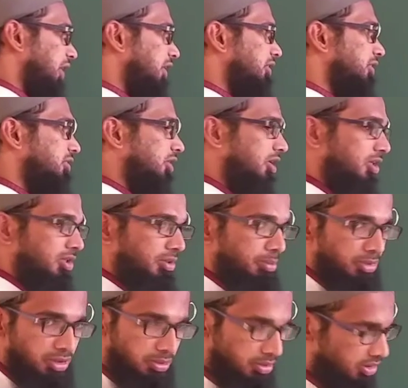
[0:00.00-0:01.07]
take the
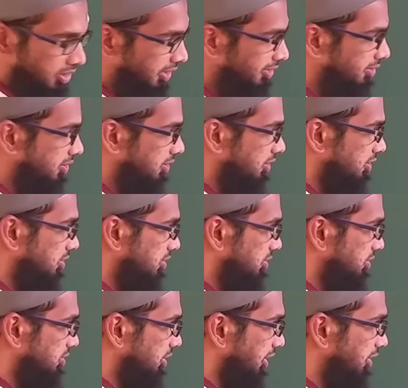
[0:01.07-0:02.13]
sin
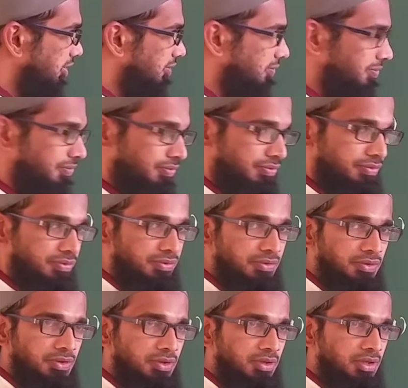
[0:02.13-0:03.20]
sin of
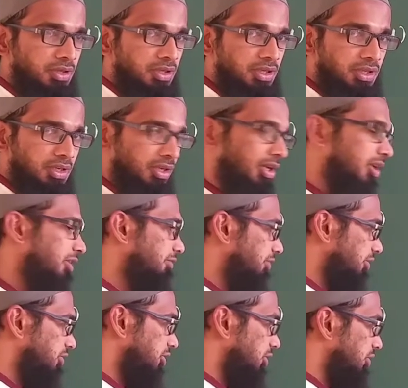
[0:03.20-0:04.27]
any
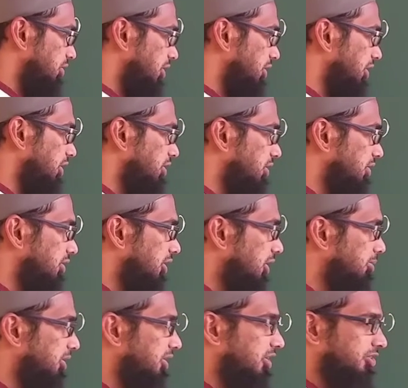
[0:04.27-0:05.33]
function, you can take the
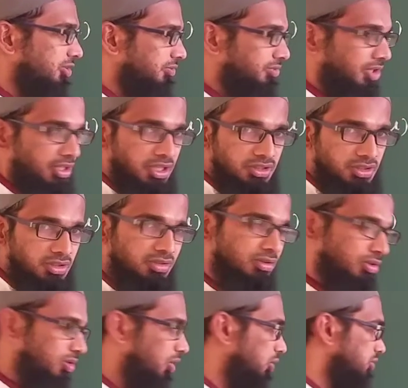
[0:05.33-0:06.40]
d by dx of sin x is
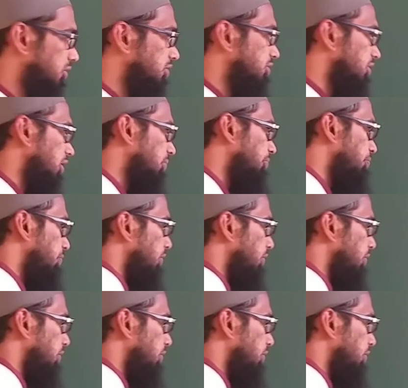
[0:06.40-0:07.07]
cos x here.